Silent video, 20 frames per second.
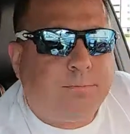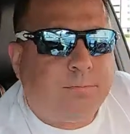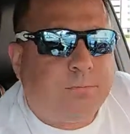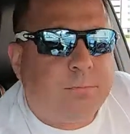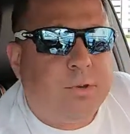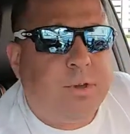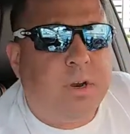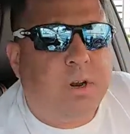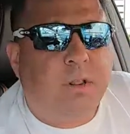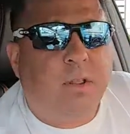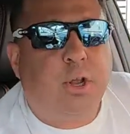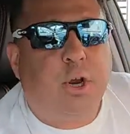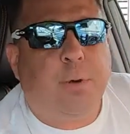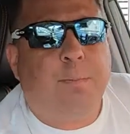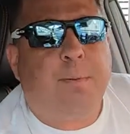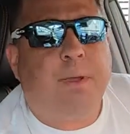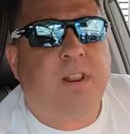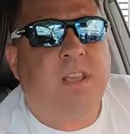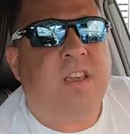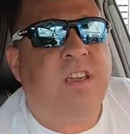You get a little
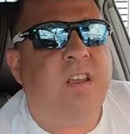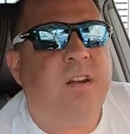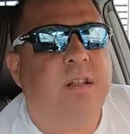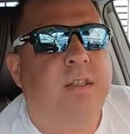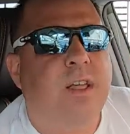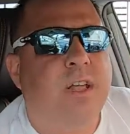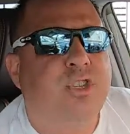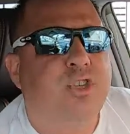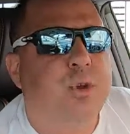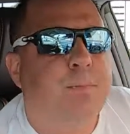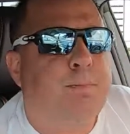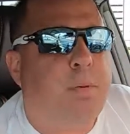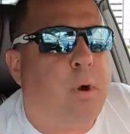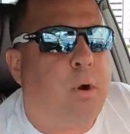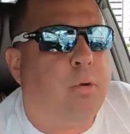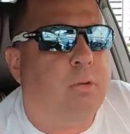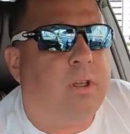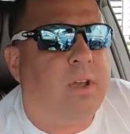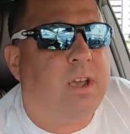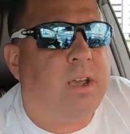bit of heat of that
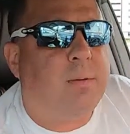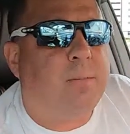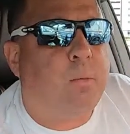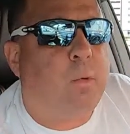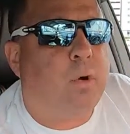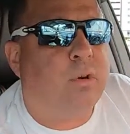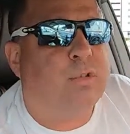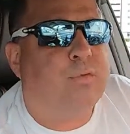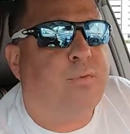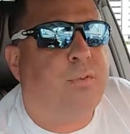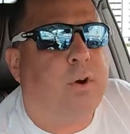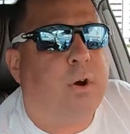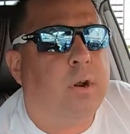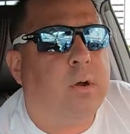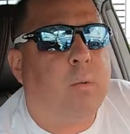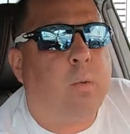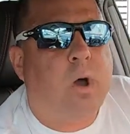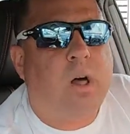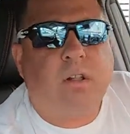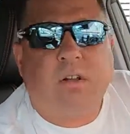chipotle. It works very
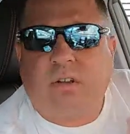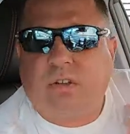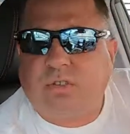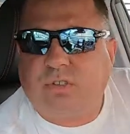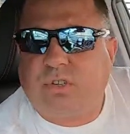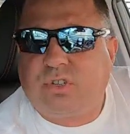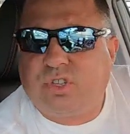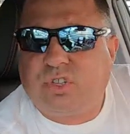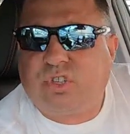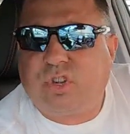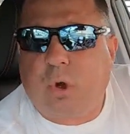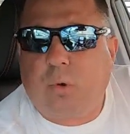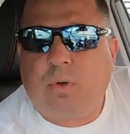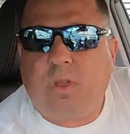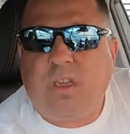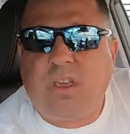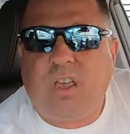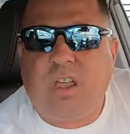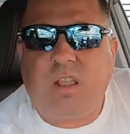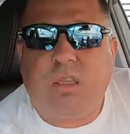well because it's
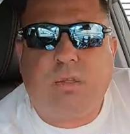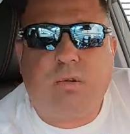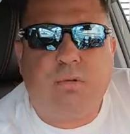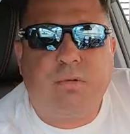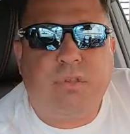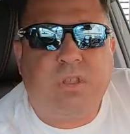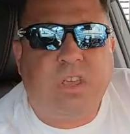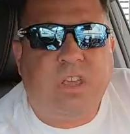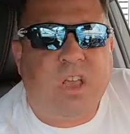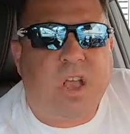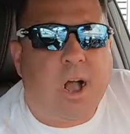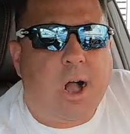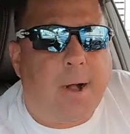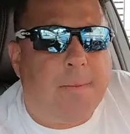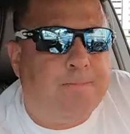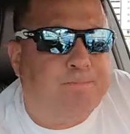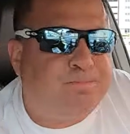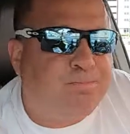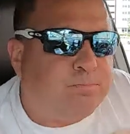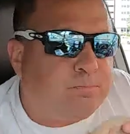soaking in through the
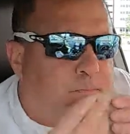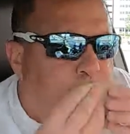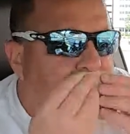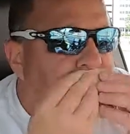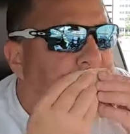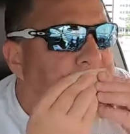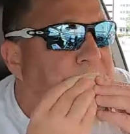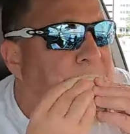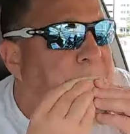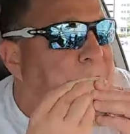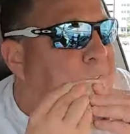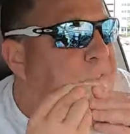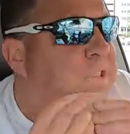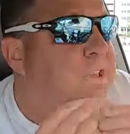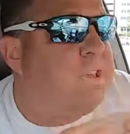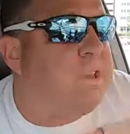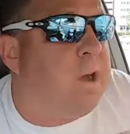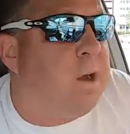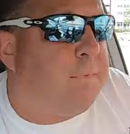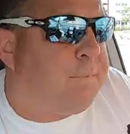
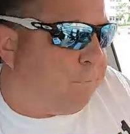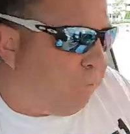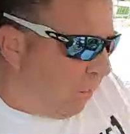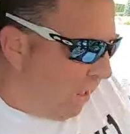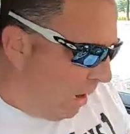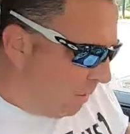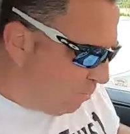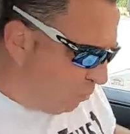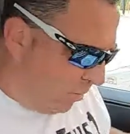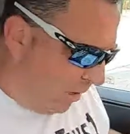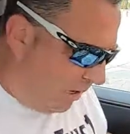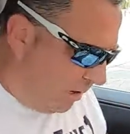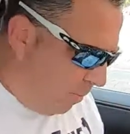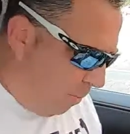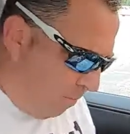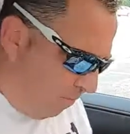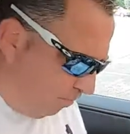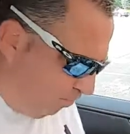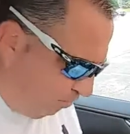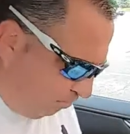flatbread.
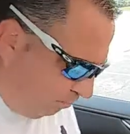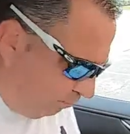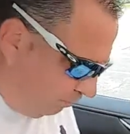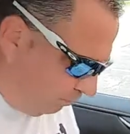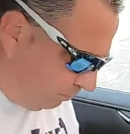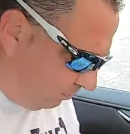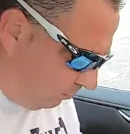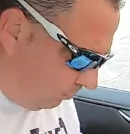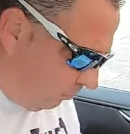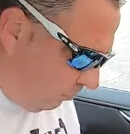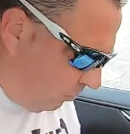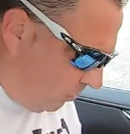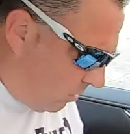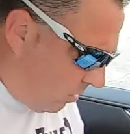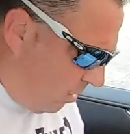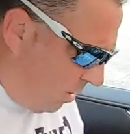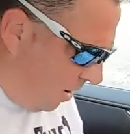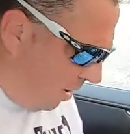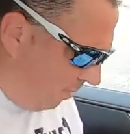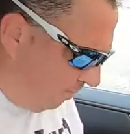
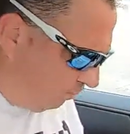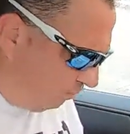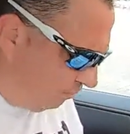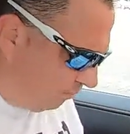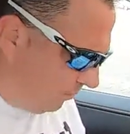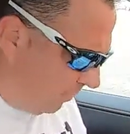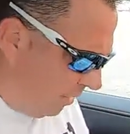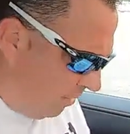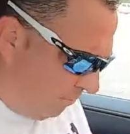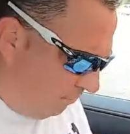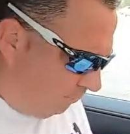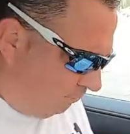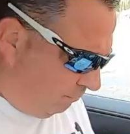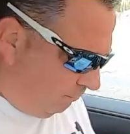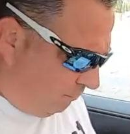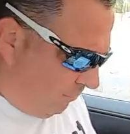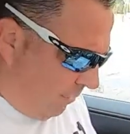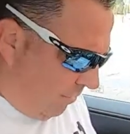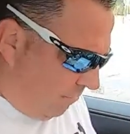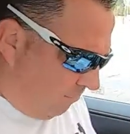I
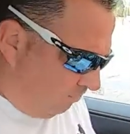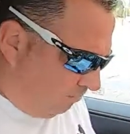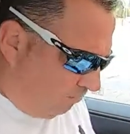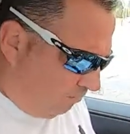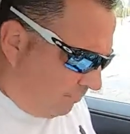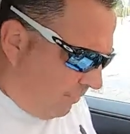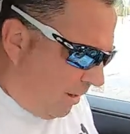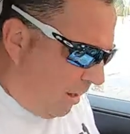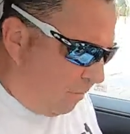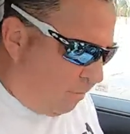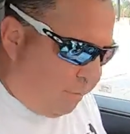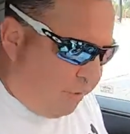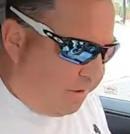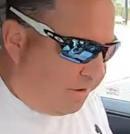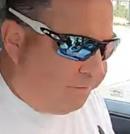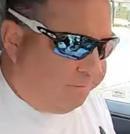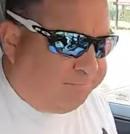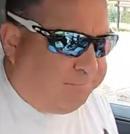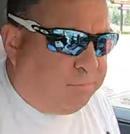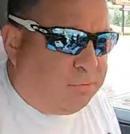
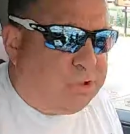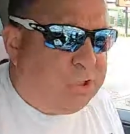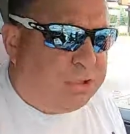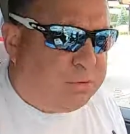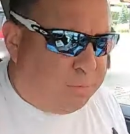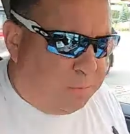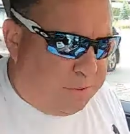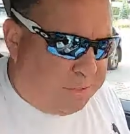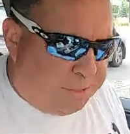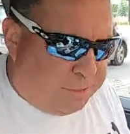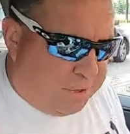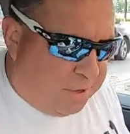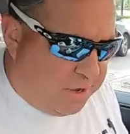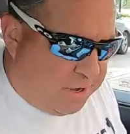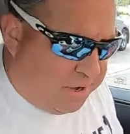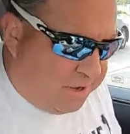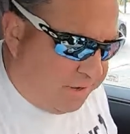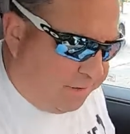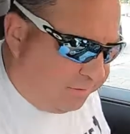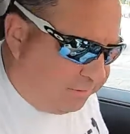think just with
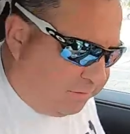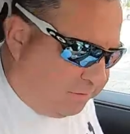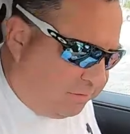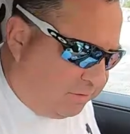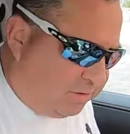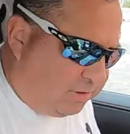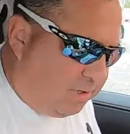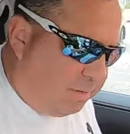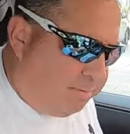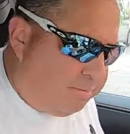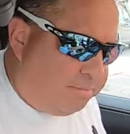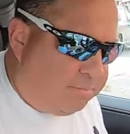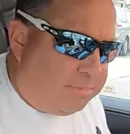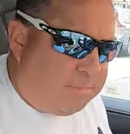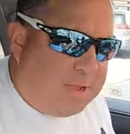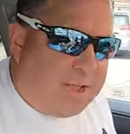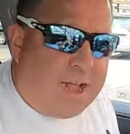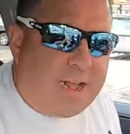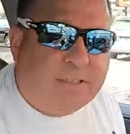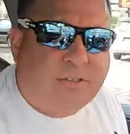some
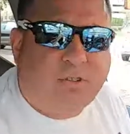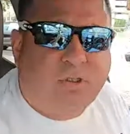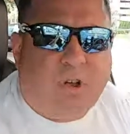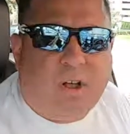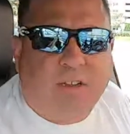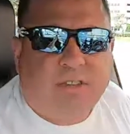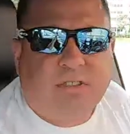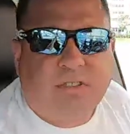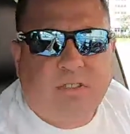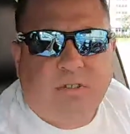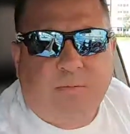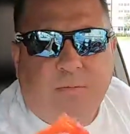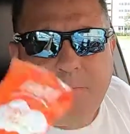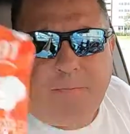hot sauce